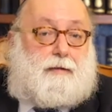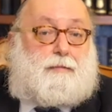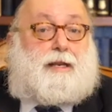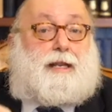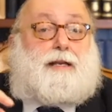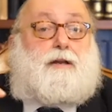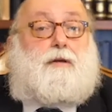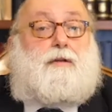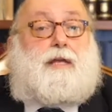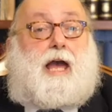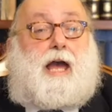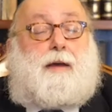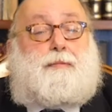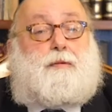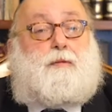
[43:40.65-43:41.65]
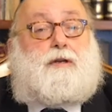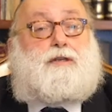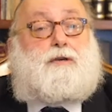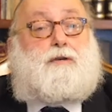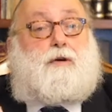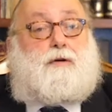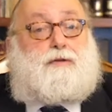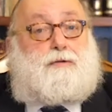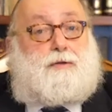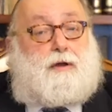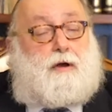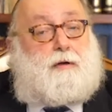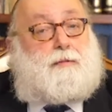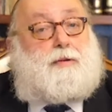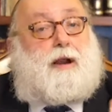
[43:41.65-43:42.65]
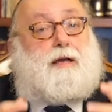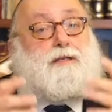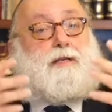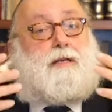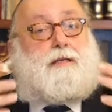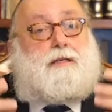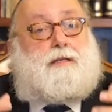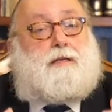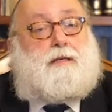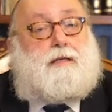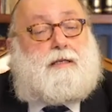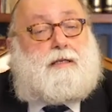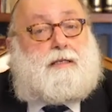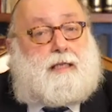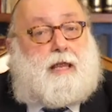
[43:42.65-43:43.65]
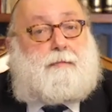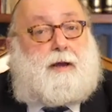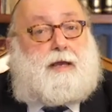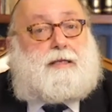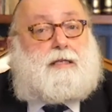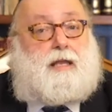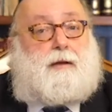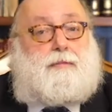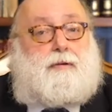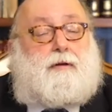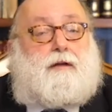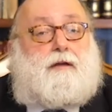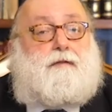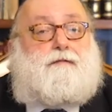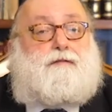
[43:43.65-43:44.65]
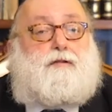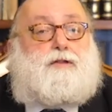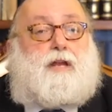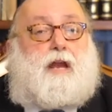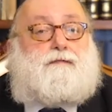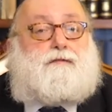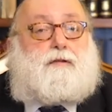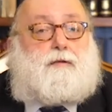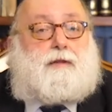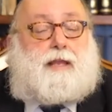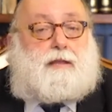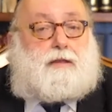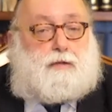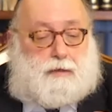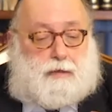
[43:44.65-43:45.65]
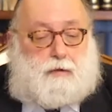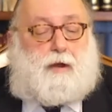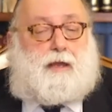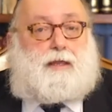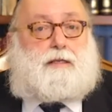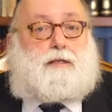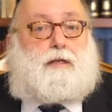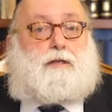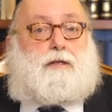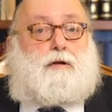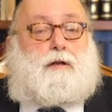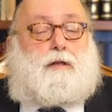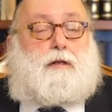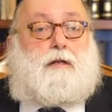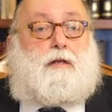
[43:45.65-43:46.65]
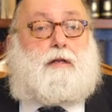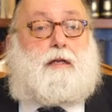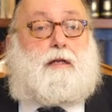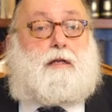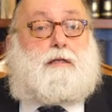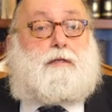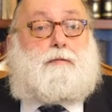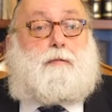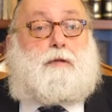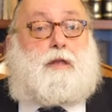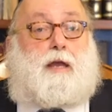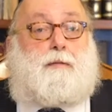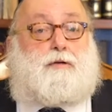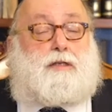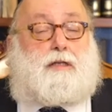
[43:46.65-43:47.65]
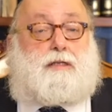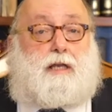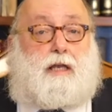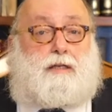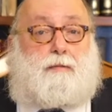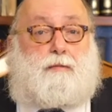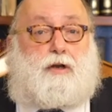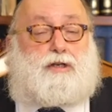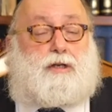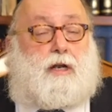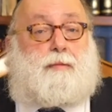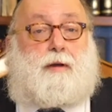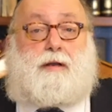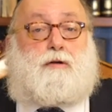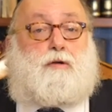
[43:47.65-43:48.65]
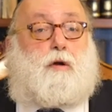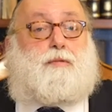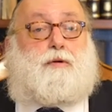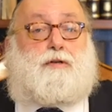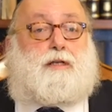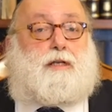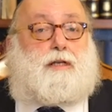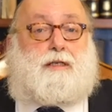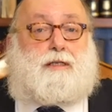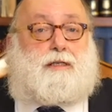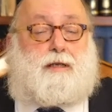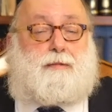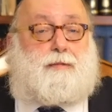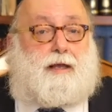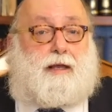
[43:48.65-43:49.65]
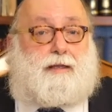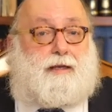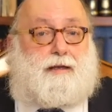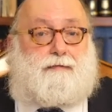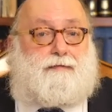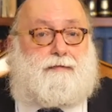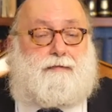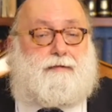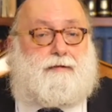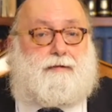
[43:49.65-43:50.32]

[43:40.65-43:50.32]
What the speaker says: But it can only happen once you go through the whole process, step by step. First, you have to relate to it in a way that's internal. When the Eibishter said to Moshe Rabbeinu, no person can see me and live.